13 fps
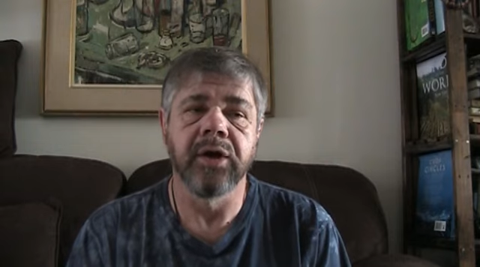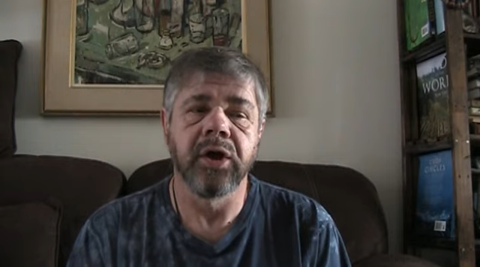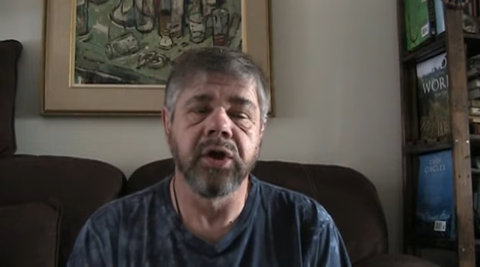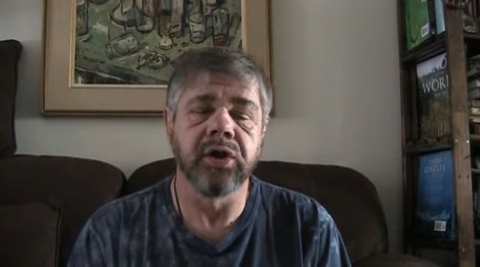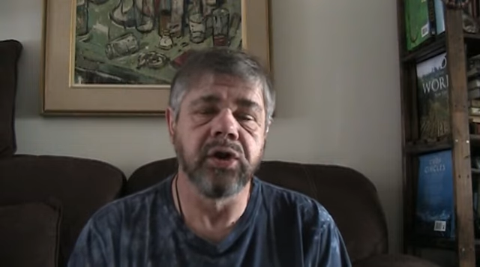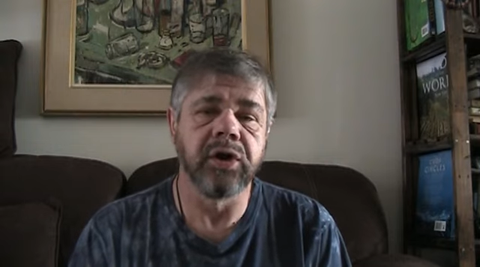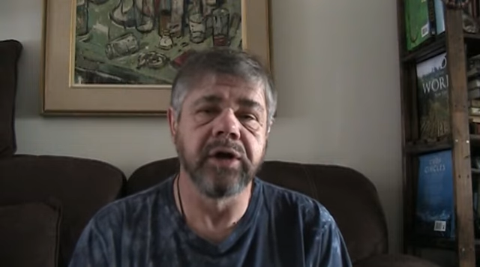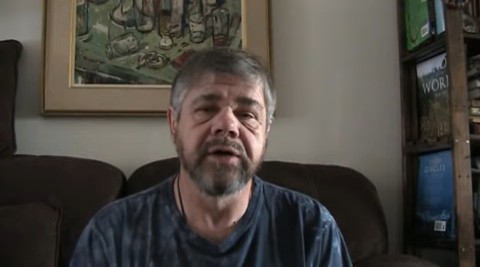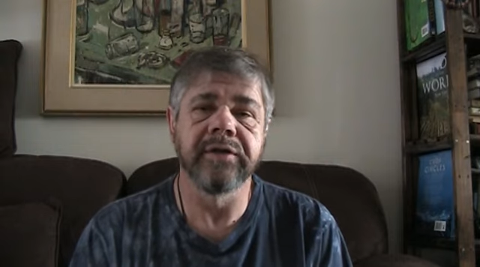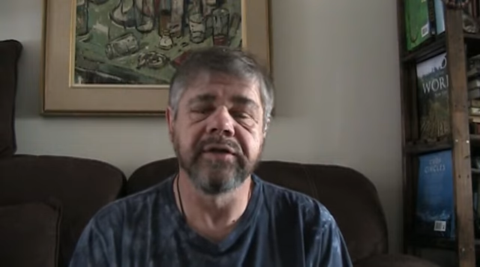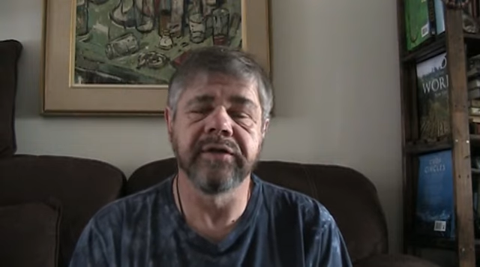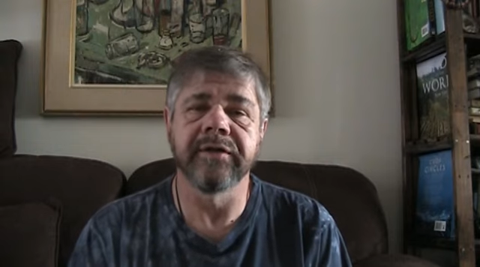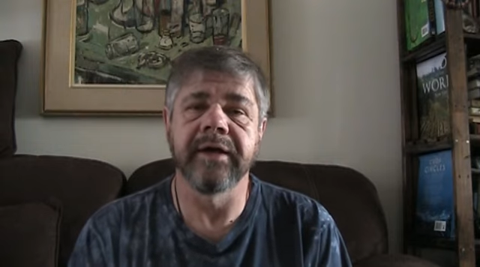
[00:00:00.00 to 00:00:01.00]
along
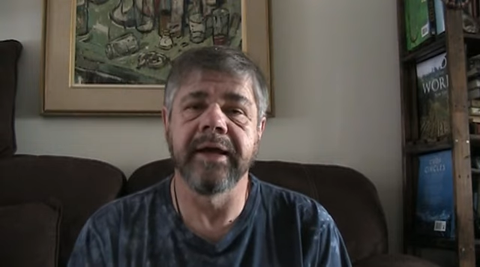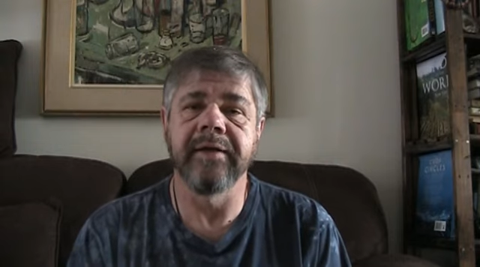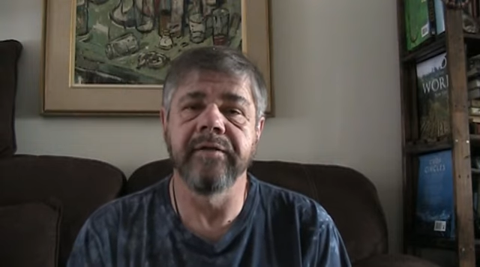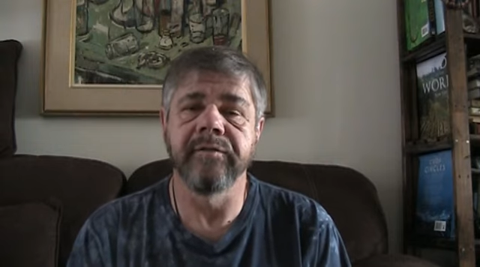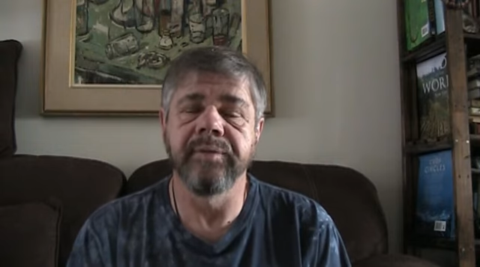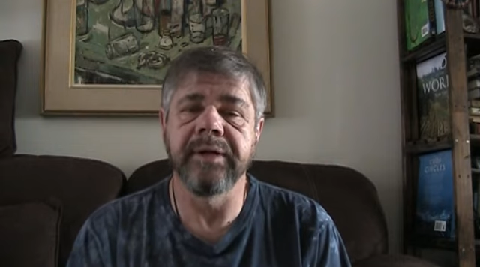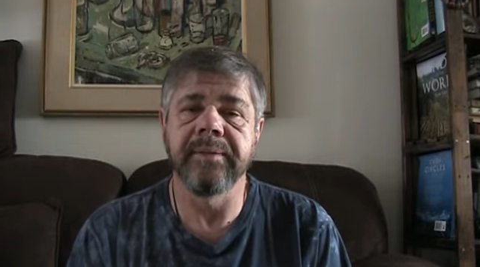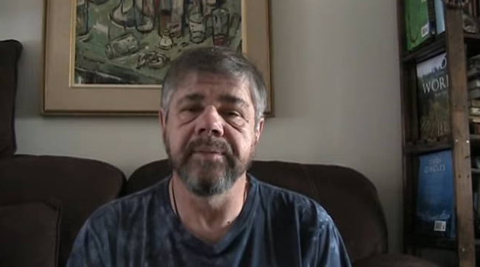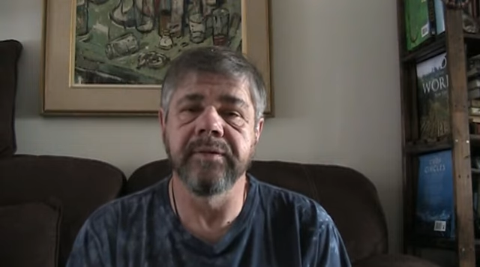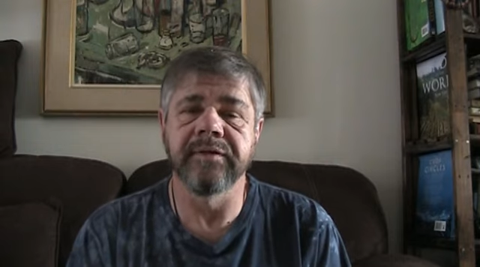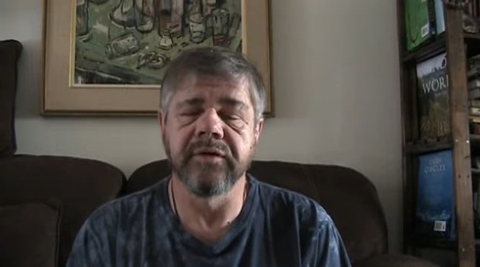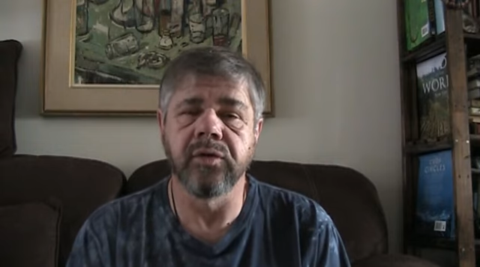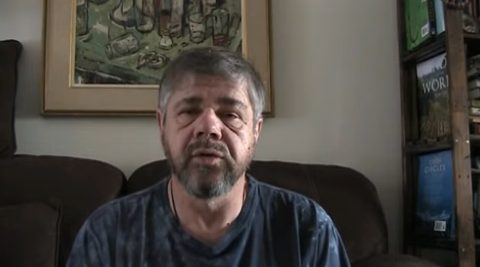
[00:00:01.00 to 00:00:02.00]
the side of
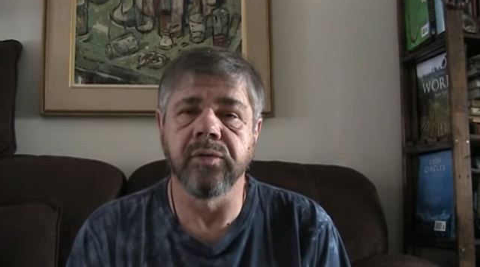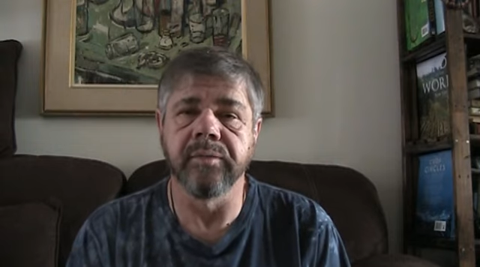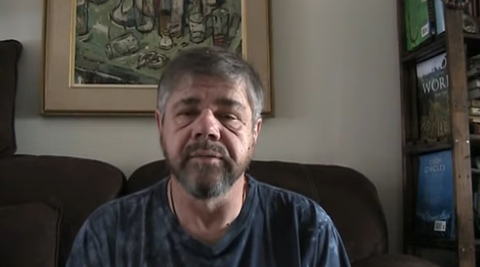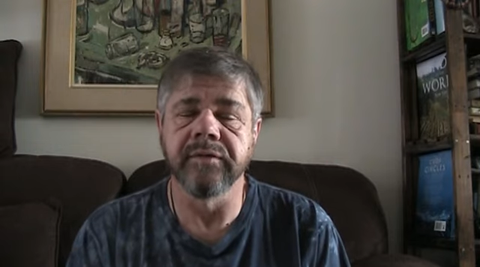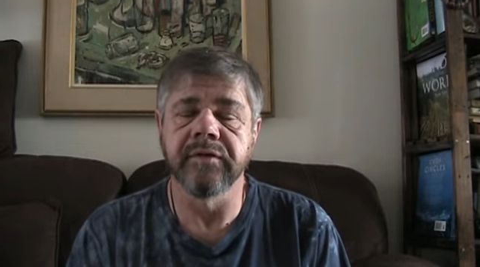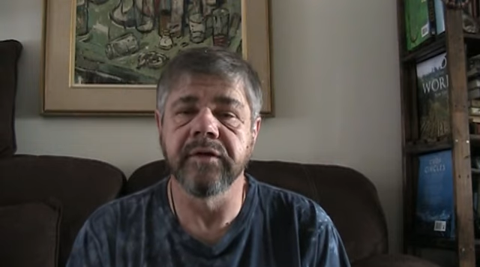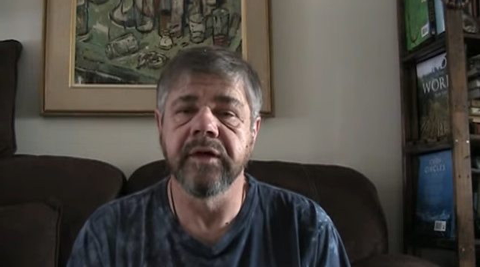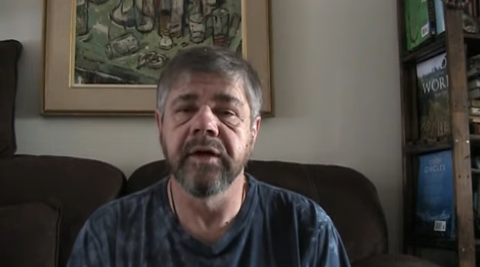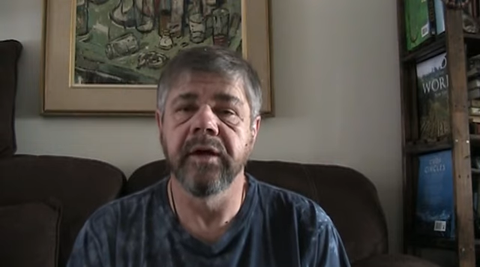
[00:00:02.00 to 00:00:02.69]
people's homes